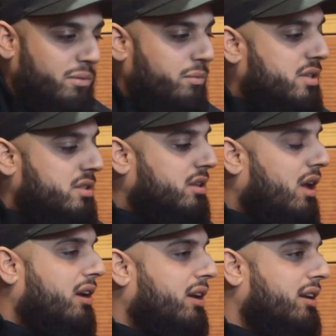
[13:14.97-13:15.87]
And we just
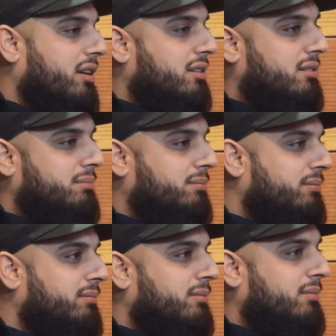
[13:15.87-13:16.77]
talk and
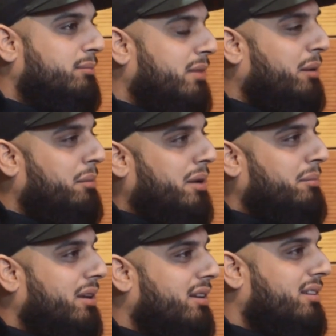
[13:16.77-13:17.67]
blah blah
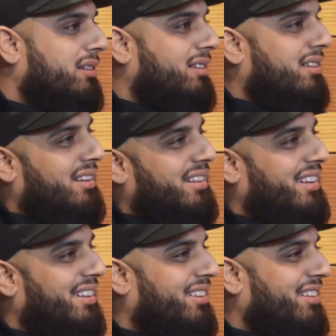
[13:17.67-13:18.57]
blah, and
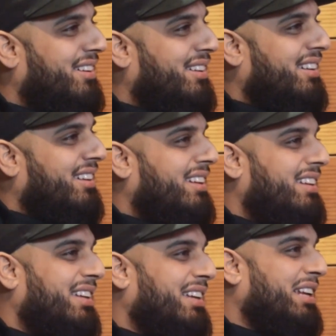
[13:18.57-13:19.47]
then
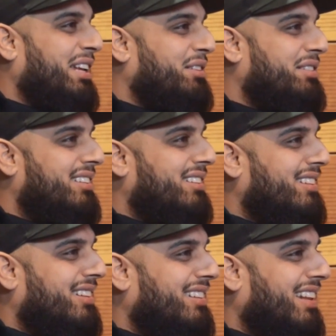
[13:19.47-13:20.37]
he leaves.
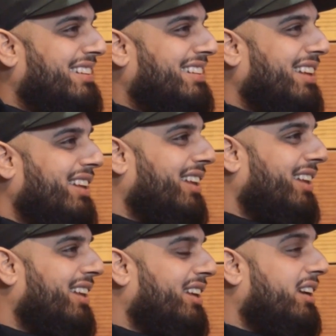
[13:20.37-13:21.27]
That's it.
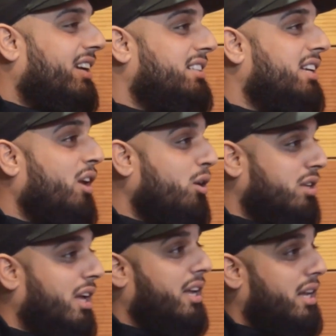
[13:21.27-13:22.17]
Because he
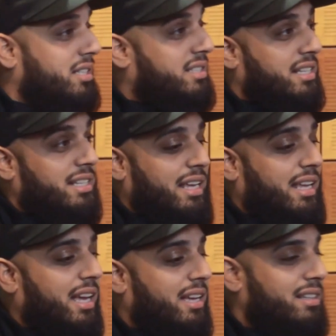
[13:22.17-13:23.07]
knows, he understands. Like,
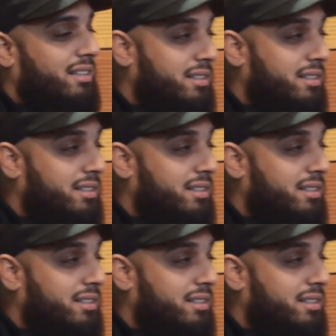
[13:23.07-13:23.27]
yeah.